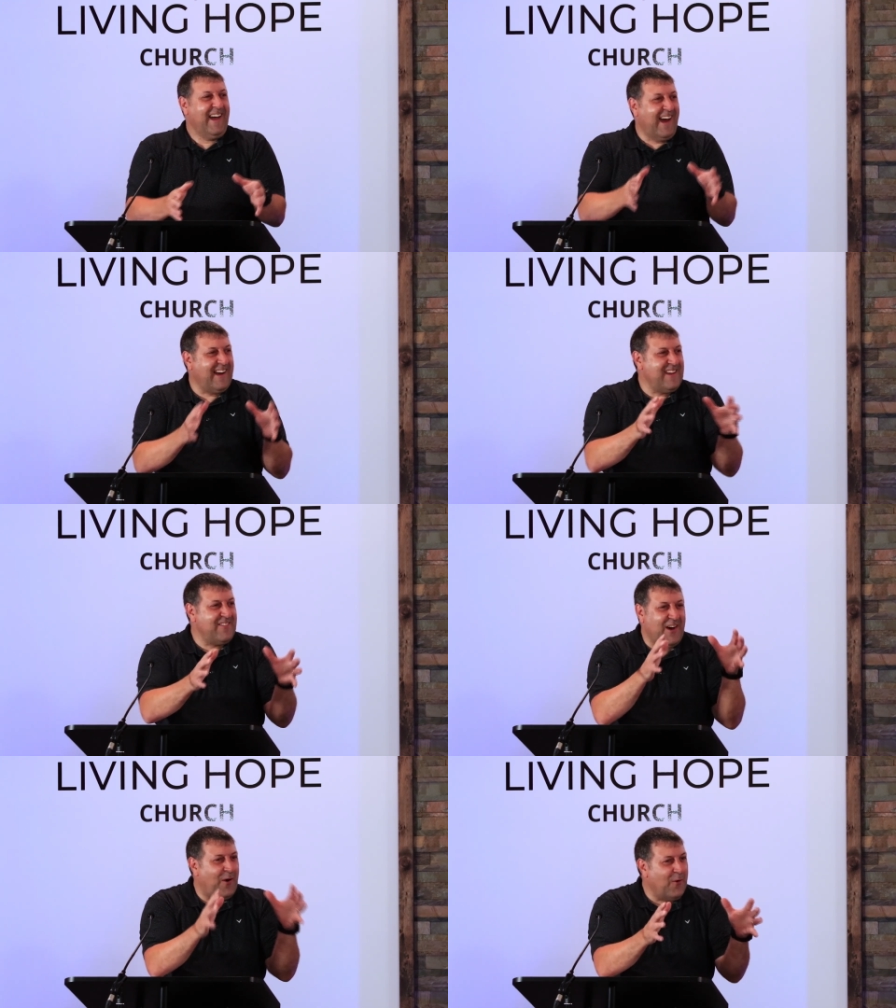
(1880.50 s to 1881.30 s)
I'll give
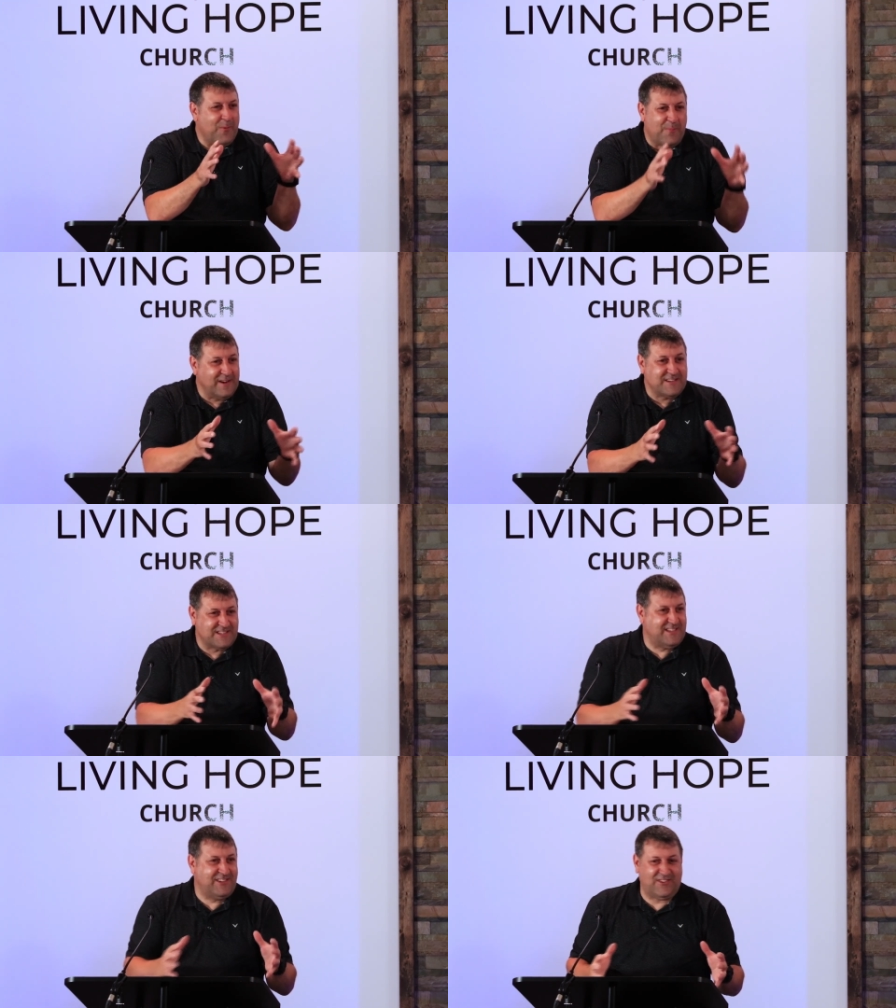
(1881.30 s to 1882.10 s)
you a whole bunch of
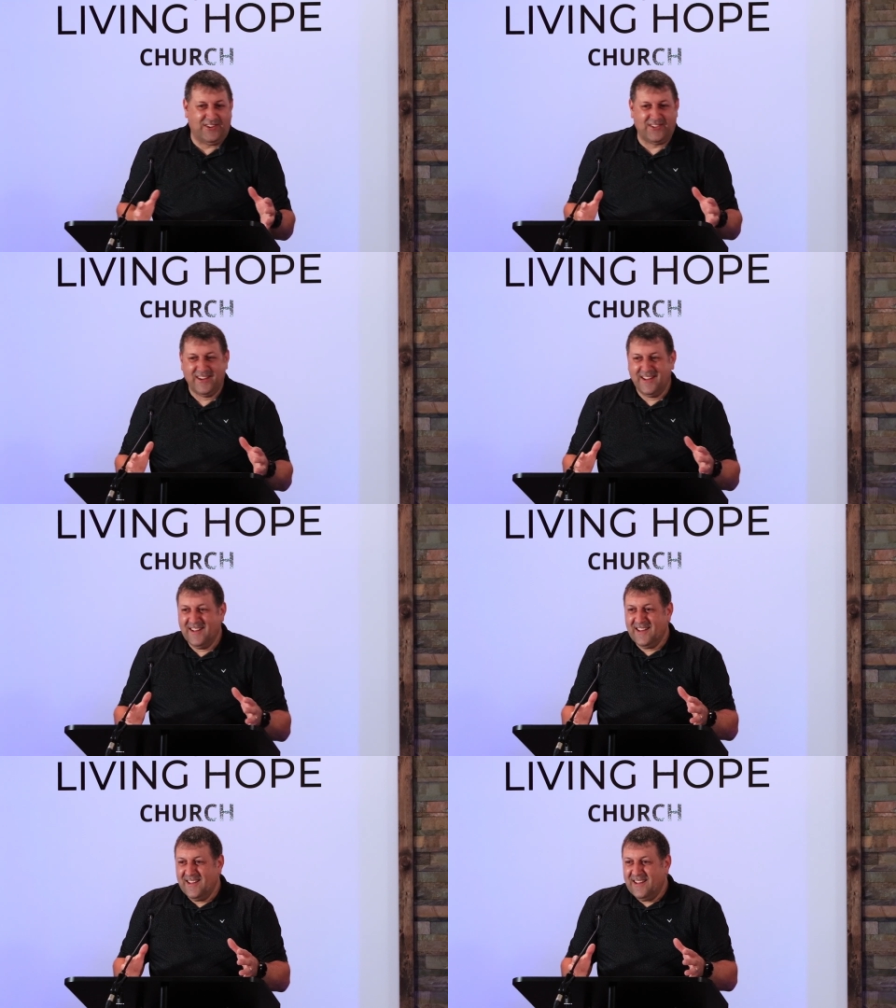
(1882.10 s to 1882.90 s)
sisters.
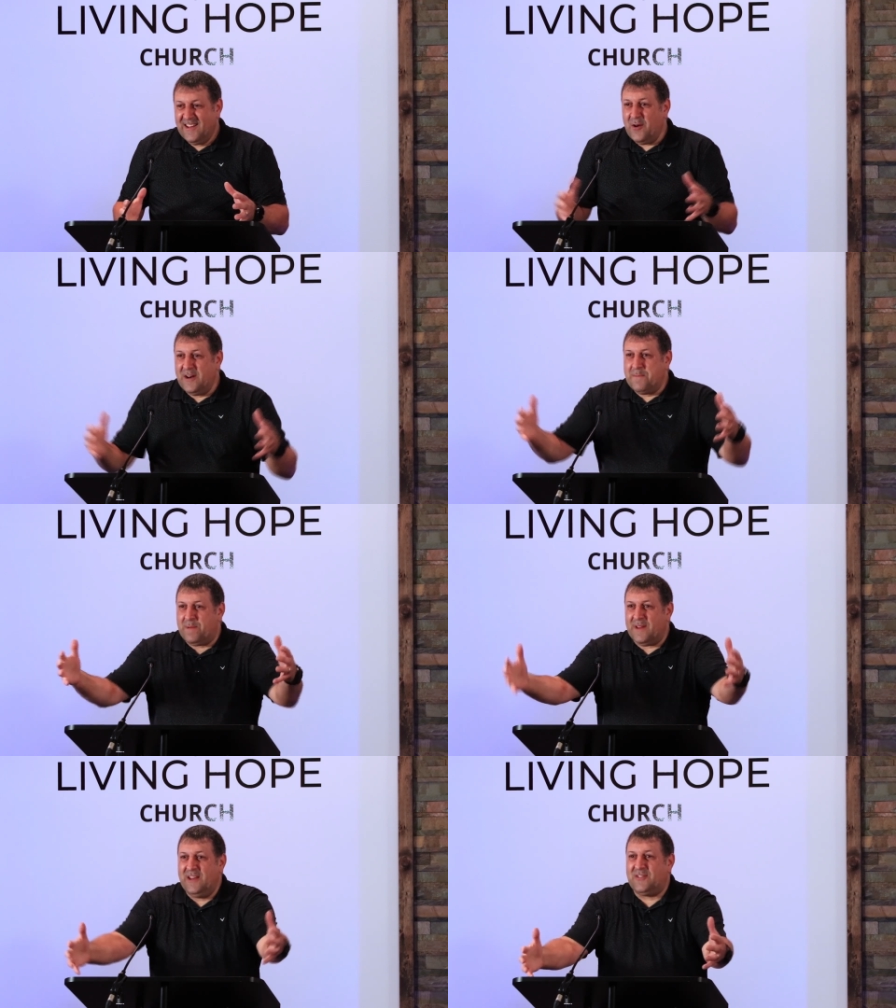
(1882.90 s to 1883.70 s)
You know, and He
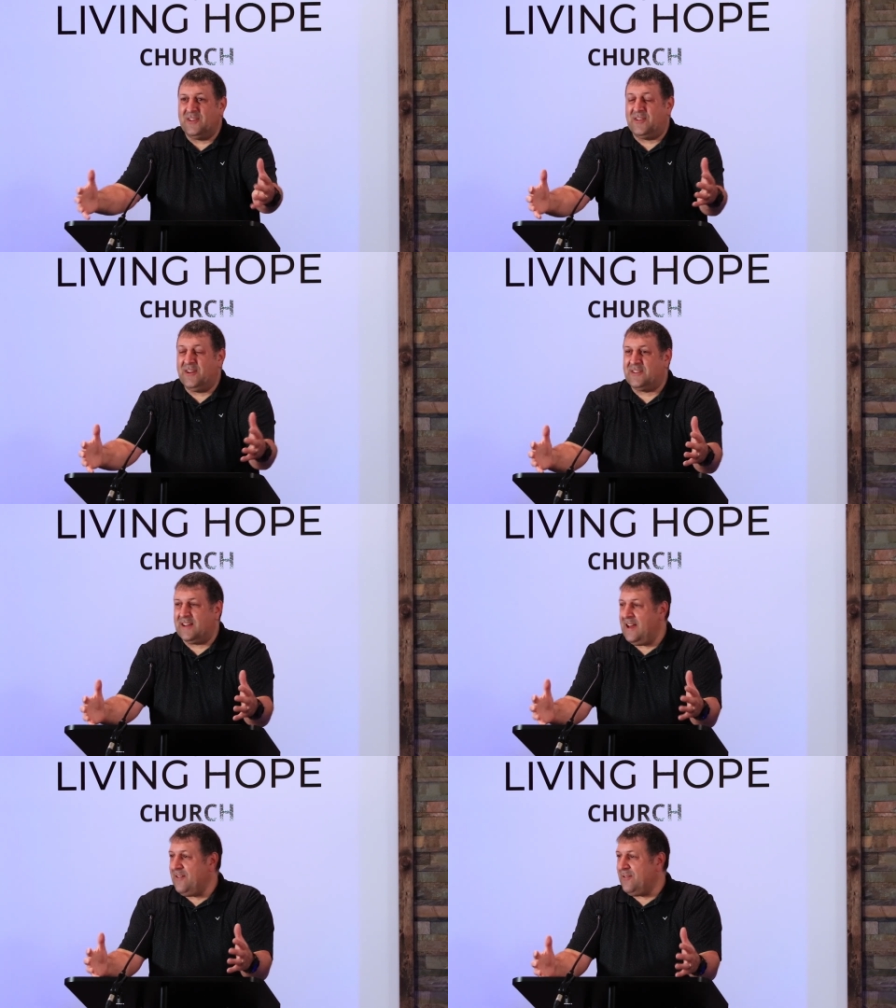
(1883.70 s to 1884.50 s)
placed us here
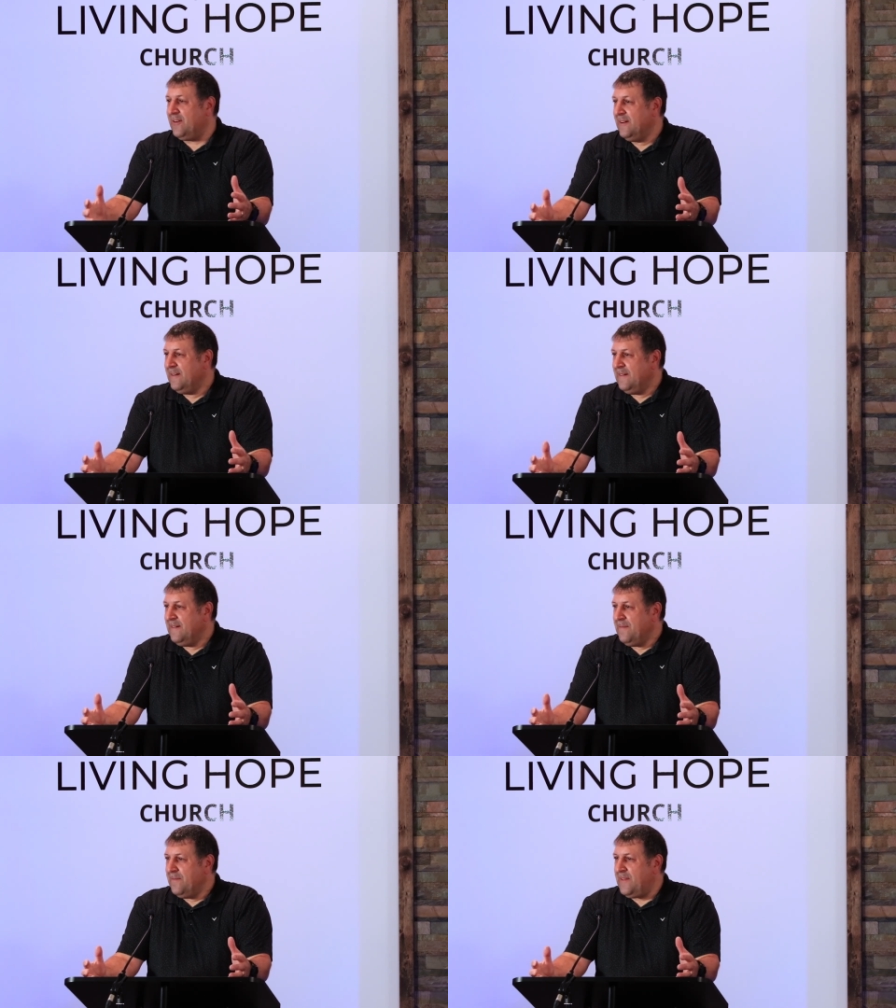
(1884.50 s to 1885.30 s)
together
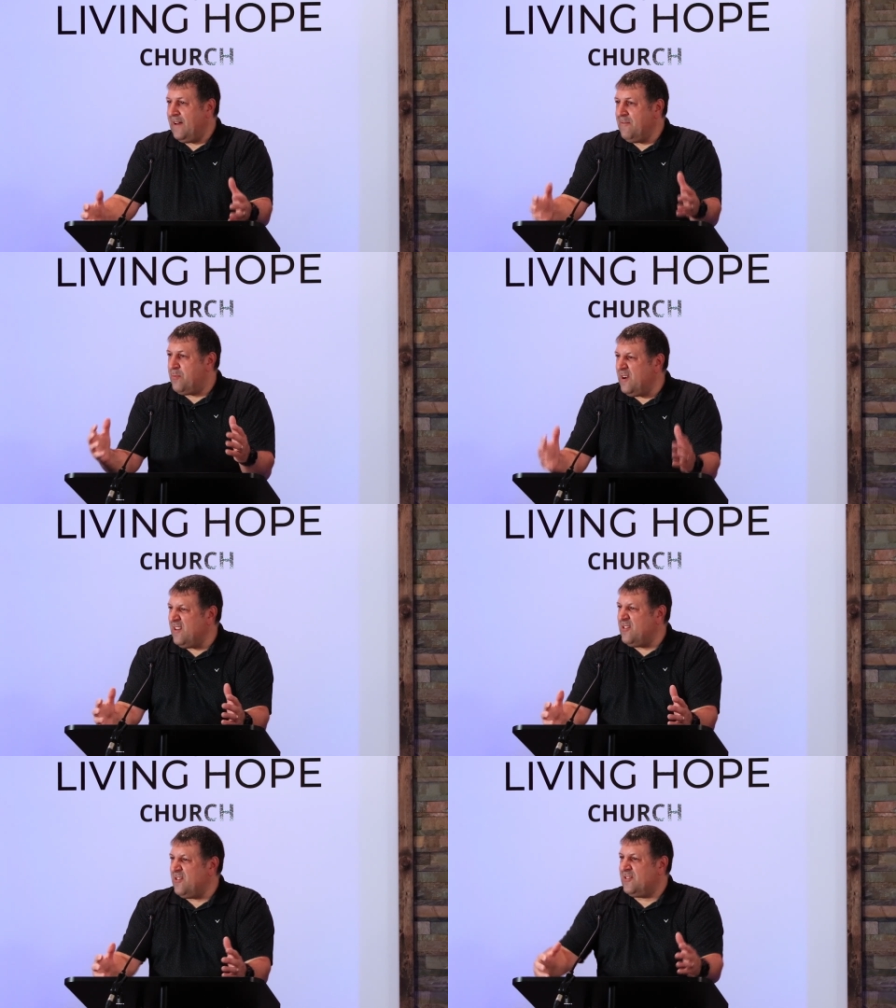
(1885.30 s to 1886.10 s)
to have
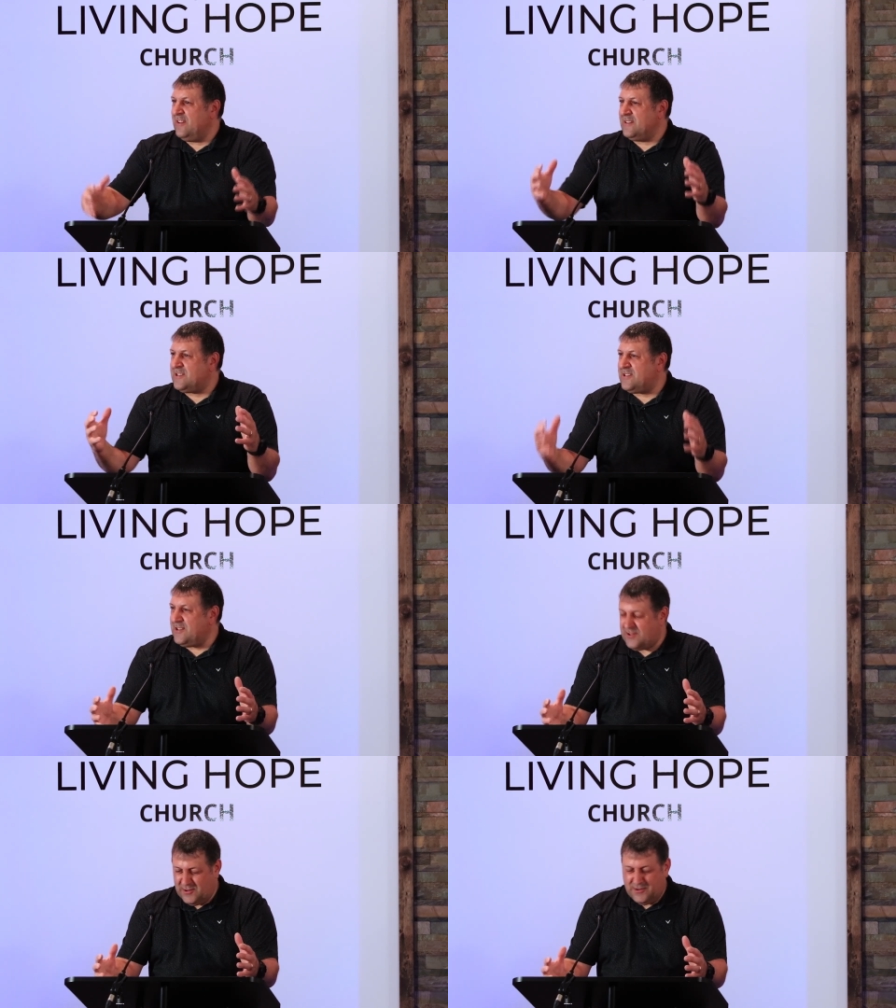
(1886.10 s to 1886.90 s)
brothers and
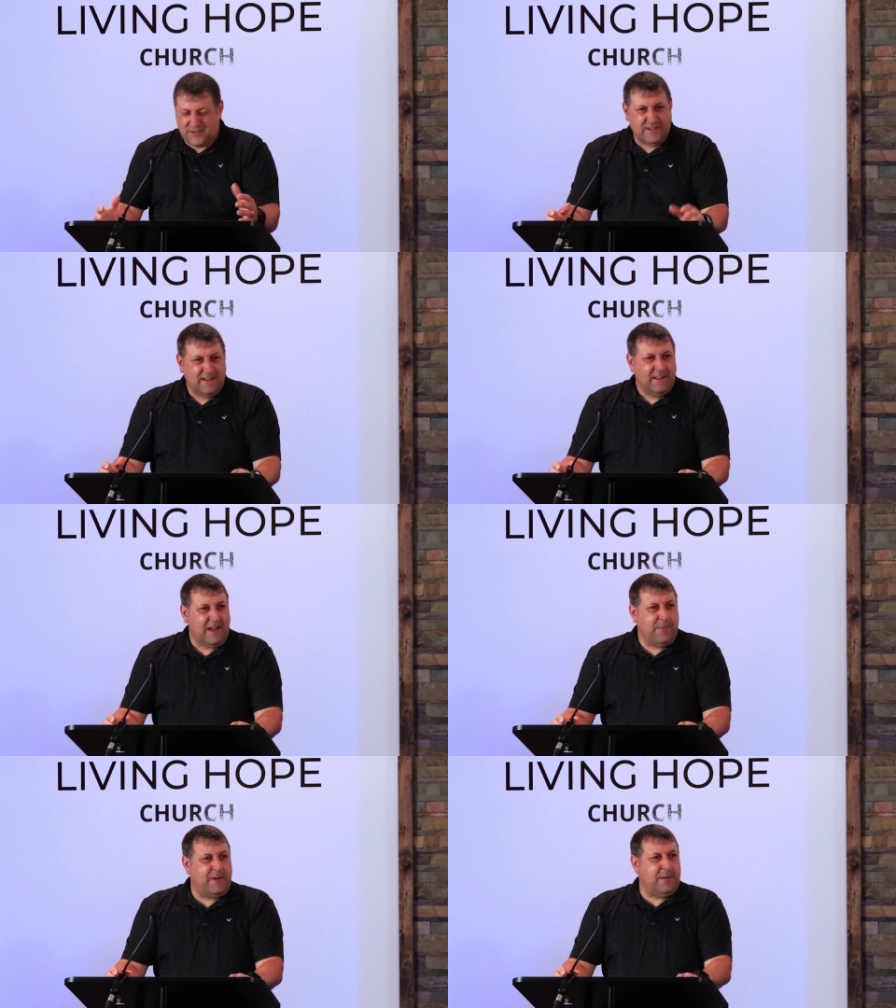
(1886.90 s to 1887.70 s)
sisters
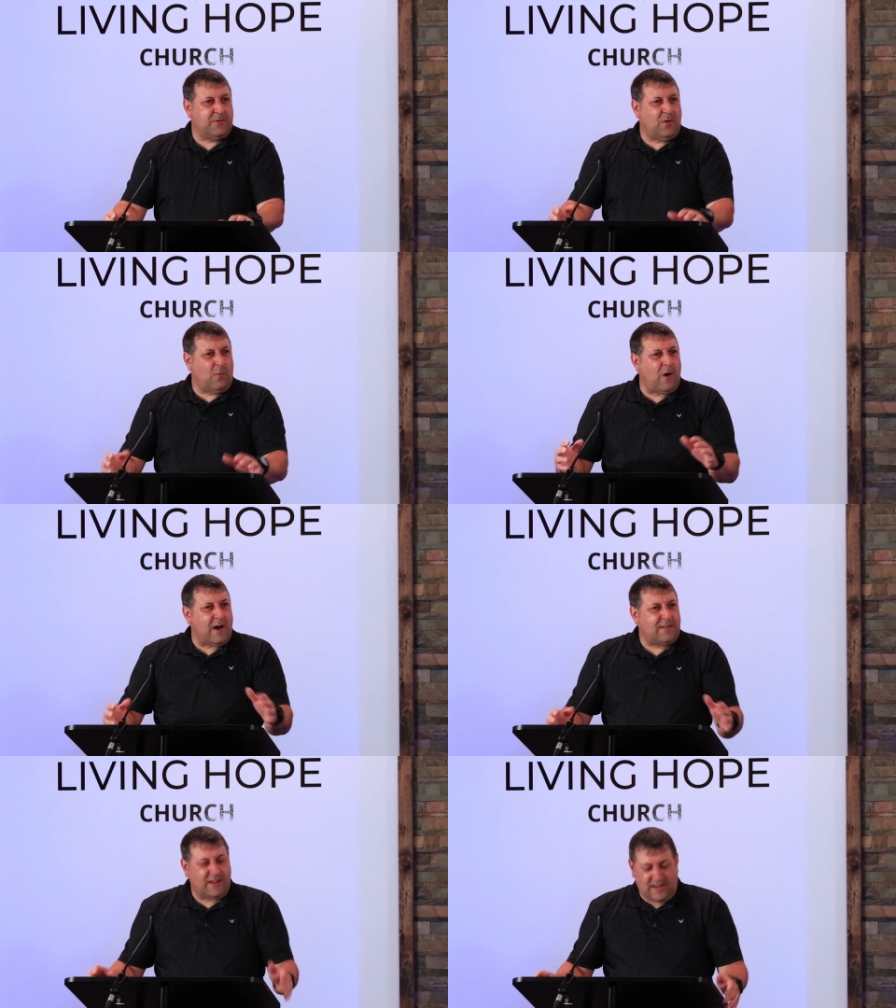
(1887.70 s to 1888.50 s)
and be able to
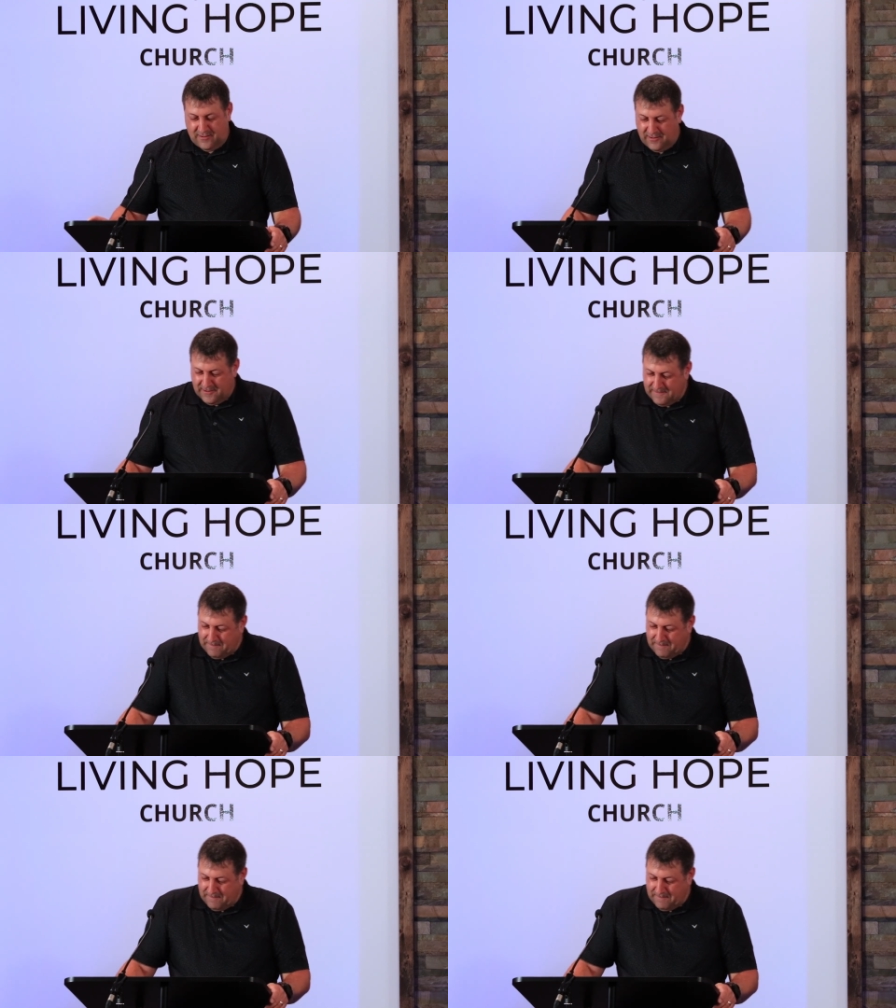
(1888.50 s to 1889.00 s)
walk together.